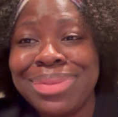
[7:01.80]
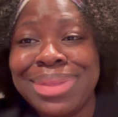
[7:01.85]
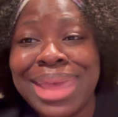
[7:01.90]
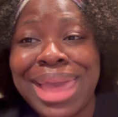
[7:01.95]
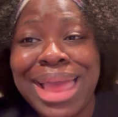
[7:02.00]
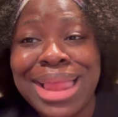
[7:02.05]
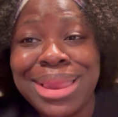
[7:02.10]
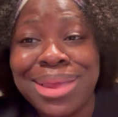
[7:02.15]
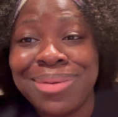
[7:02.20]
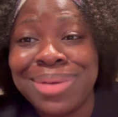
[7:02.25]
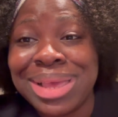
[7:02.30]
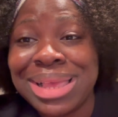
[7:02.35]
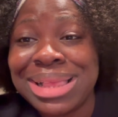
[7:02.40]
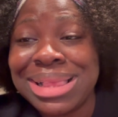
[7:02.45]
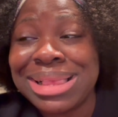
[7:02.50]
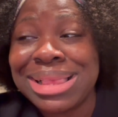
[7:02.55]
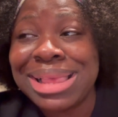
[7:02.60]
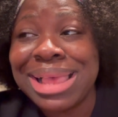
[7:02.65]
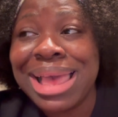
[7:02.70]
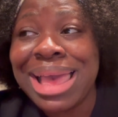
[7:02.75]
anyways,
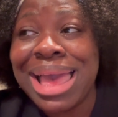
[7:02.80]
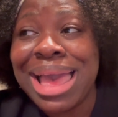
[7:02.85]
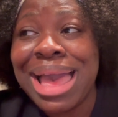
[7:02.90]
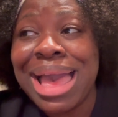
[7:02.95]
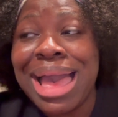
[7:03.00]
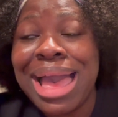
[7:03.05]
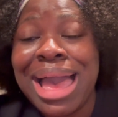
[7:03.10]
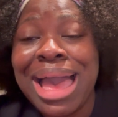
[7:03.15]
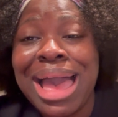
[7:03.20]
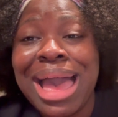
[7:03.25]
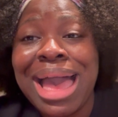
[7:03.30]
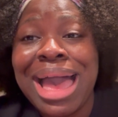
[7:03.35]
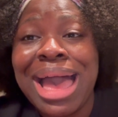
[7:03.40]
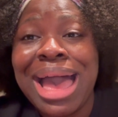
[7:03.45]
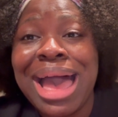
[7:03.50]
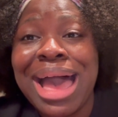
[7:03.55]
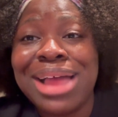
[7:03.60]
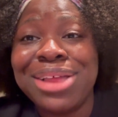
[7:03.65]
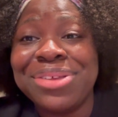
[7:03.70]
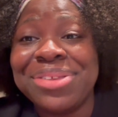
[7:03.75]

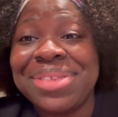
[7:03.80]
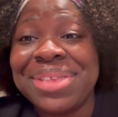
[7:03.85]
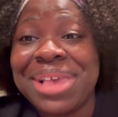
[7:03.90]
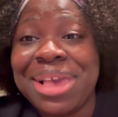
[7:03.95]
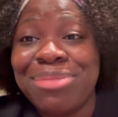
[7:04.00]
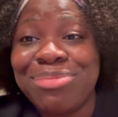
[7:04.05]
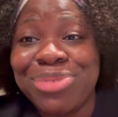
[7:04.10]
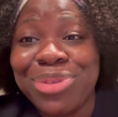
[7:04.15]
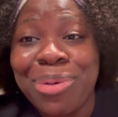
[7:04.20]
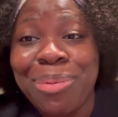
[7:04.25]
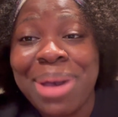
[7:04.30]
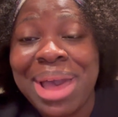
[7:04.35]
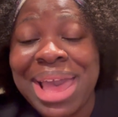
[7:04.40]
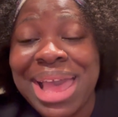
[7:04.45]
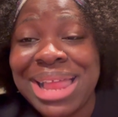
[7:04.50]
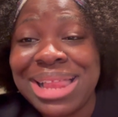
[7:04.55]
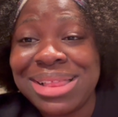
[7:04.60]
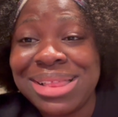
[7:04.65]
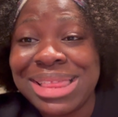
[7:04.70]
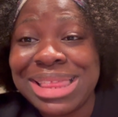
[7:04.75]
I just came to come and
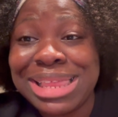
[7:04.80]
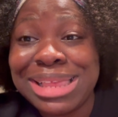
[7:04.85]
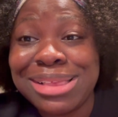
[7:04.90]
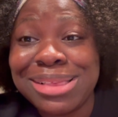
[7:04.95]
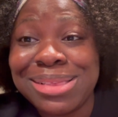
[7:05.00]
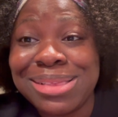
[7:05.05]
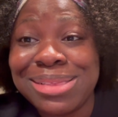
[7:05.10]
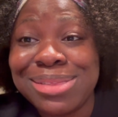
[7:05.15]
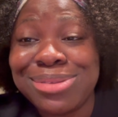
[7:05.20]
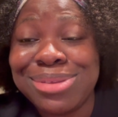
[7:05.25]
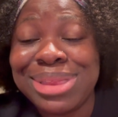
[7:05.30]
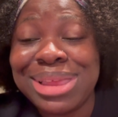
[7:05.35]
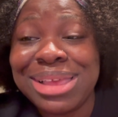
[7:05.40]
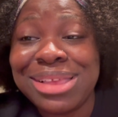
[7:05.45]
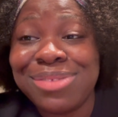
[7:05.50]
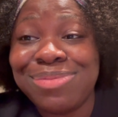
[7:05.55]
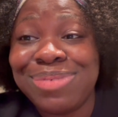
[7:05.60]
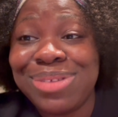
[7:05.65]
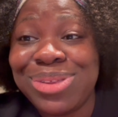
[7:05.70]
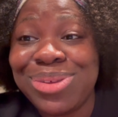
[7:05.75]
end this
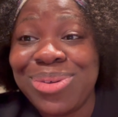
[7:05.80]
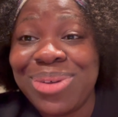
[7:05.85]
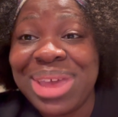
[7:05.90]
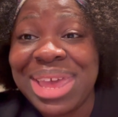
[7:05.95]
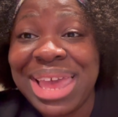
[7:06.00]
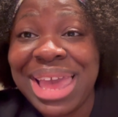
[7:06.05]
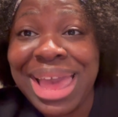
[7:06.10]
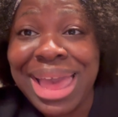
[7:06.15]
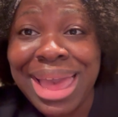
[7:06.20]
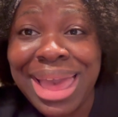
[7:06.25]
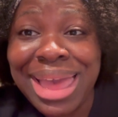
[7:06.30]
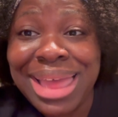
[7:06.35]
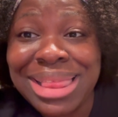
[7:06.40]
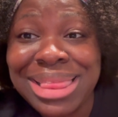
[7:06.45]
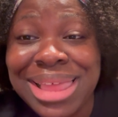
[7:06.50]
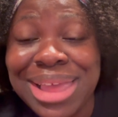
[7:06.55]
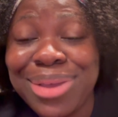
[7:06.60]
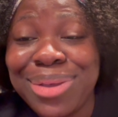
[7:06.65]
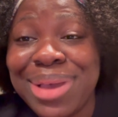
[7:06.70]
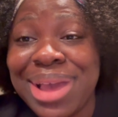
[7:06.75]
today's video here.
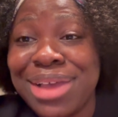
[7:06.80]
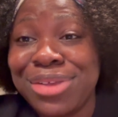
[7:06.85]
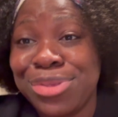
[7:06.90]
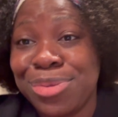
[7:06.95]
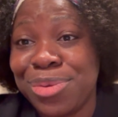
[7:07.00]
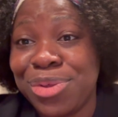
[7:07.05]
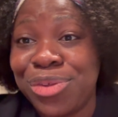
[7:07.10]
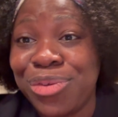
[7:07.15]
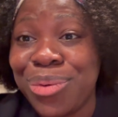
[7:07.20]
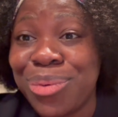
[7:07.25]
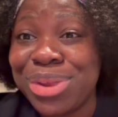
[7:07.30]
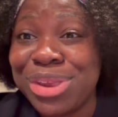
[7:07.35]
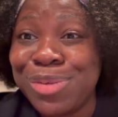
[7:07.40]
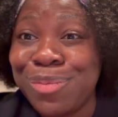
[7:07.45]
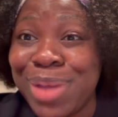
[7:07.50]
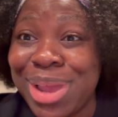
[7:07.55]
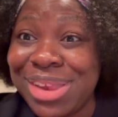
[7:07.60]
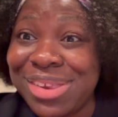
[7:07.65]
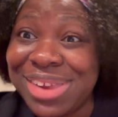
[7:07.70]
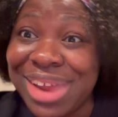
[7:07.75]
Thank you guys so much for watching
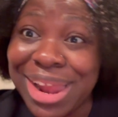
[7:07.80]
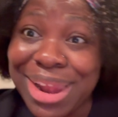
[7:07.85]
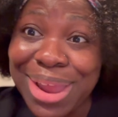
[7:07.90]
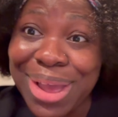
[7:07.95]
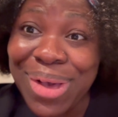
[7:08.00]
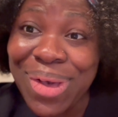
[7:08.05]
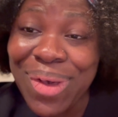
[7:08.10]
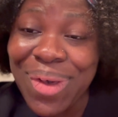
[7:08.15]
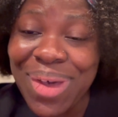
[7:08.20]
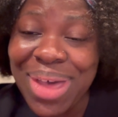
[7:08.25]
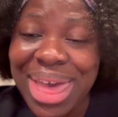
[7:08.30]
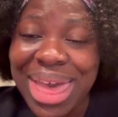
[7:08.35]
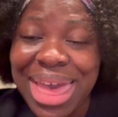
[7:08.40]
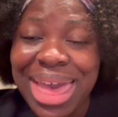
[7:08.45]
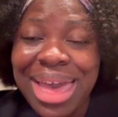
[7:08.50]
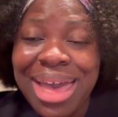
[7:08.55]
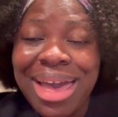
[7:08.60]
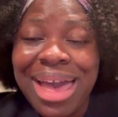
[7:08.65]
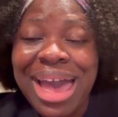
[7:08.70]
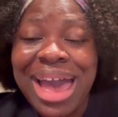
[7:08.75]
my channel.
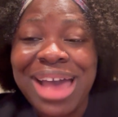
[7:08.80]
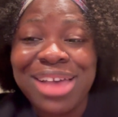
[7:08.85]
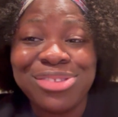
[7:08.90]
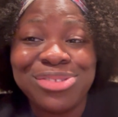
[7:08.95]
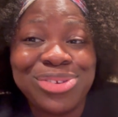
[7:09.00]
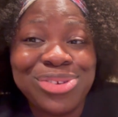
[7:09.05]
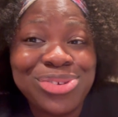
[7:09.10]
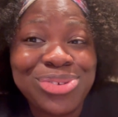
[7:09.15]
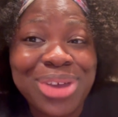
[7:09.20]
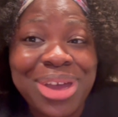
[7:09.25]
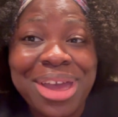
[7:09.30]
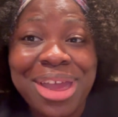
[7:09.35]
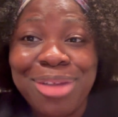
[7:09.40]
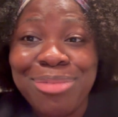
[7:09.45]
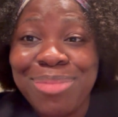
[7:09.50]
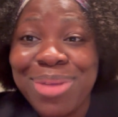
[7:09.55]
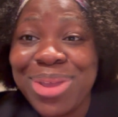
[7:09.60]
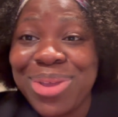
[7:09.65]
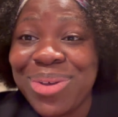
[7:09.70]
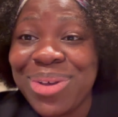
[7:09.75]
As usual, I
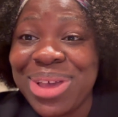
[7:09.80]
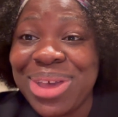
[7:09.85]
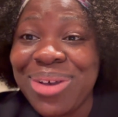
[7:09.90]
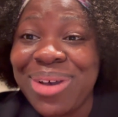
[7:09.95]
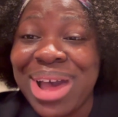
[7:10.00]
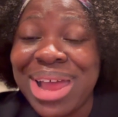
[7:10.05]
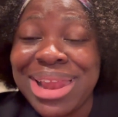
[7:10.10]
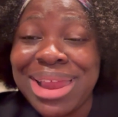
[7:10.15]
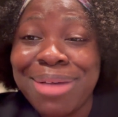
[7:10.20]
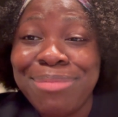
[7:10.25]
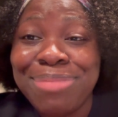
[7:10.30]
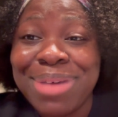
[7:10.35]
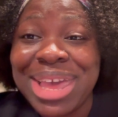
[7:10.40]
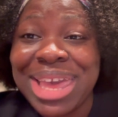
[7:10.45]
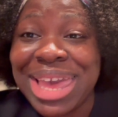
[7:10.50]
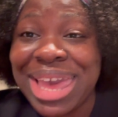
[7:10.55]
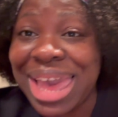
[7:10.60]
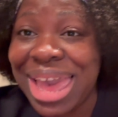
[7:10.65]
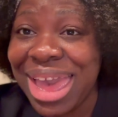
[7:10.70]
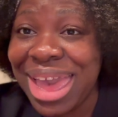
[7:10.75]
remain your girl Ada
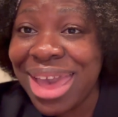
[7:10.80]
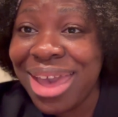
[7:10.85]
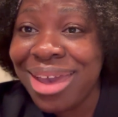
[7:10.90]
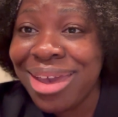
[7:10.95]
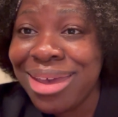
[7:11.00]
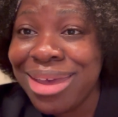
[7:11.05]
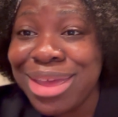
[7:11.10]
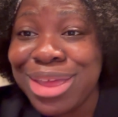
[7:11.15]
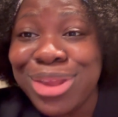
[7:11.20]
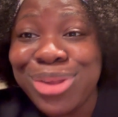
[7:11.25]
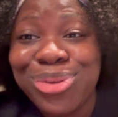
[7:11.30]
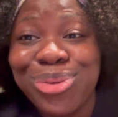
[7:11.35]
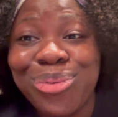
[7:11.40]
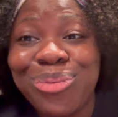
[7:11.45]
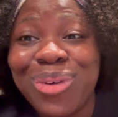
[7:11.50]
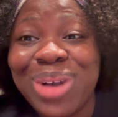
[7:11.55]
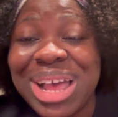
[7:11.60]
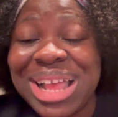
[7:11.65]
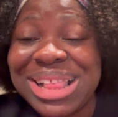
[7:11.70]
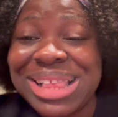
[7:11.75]
Beke. Don't
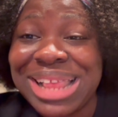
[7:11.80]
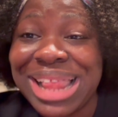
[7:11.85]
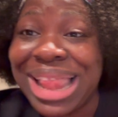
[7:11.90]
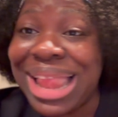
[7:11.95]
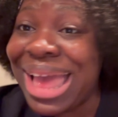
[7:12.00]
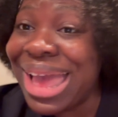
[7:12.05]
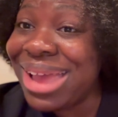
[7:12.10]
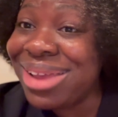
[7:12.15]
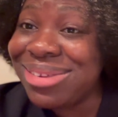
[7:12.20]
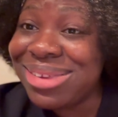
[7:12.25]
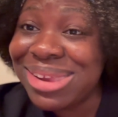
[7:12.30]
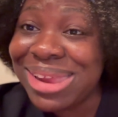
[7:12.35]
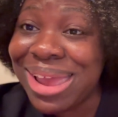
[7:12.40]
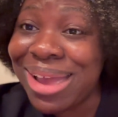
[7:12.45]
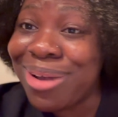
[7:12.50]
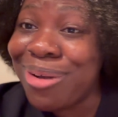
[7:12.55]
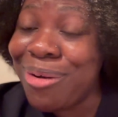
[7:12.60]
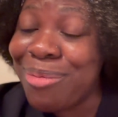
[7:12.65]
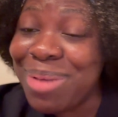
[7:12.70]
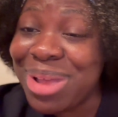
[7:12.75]
forget to like, share,
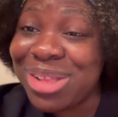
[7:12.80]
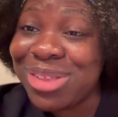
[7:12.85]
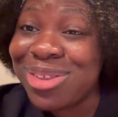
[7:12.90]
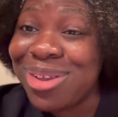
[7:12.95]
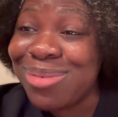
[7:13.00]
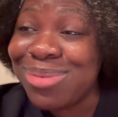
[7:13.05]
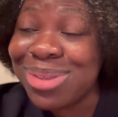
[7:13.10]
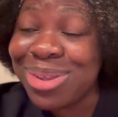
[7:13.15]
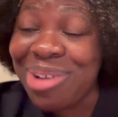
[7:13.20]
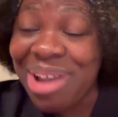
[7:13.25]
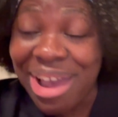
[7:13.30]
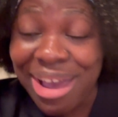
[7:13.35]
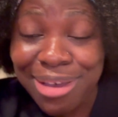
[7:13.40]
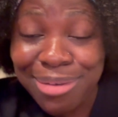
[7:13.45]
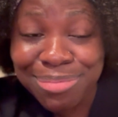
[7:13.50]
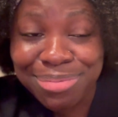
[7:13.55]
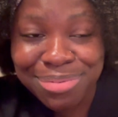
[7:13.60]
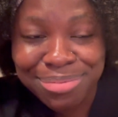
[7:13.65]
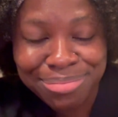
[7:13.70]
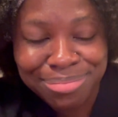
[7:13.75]
comment,
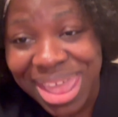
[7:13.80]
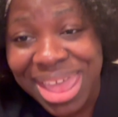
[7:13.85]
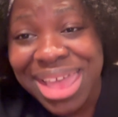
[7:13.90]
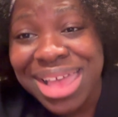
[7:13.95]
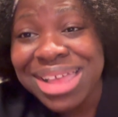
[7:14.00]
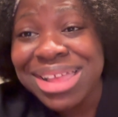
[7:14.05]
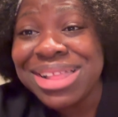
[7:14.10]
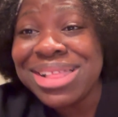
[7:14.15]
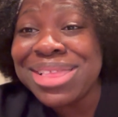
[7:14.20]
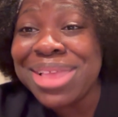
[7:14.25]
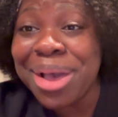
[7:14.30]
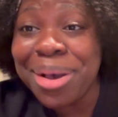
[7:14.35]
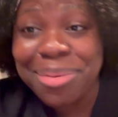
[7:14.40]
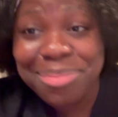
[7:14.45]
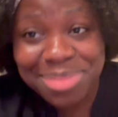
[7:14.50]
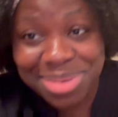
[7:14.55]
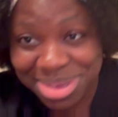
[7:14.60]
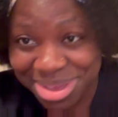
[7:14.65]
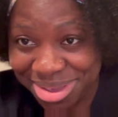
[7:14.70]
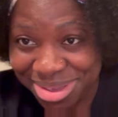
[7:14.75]
subscribe. Tell
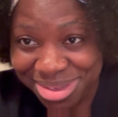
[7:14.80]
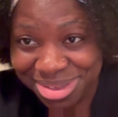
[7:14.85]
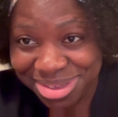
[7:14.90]
me